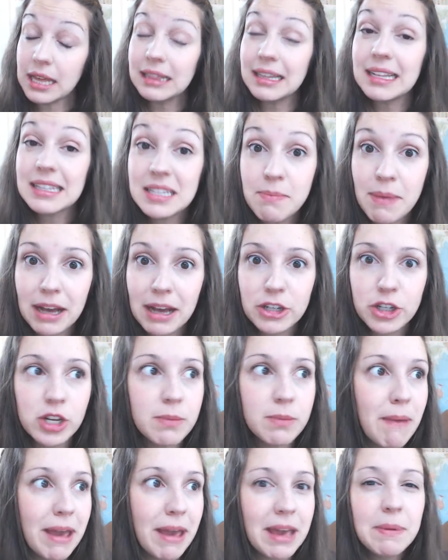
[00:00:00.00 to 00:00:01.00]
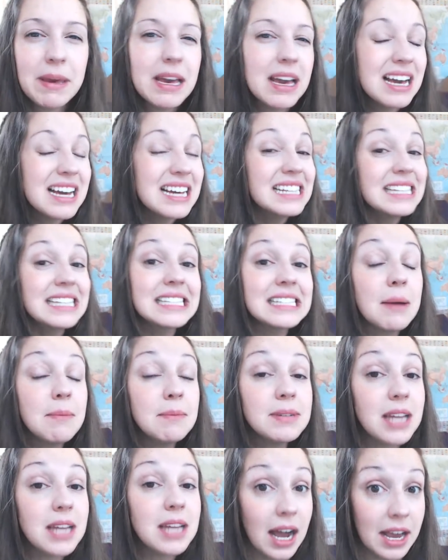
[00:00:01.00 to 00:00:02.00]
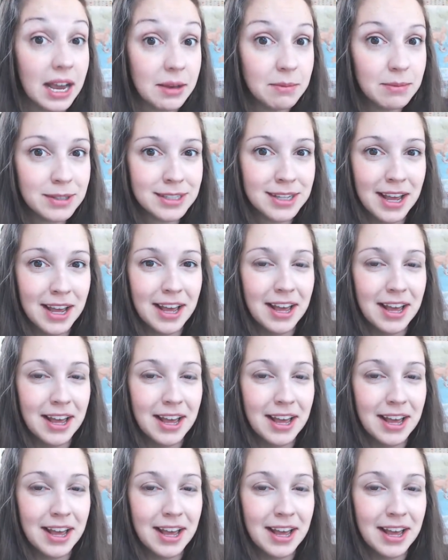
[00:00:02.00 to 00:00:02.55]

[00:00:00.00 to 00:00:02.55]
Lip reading: Let's imagine maybe sometimes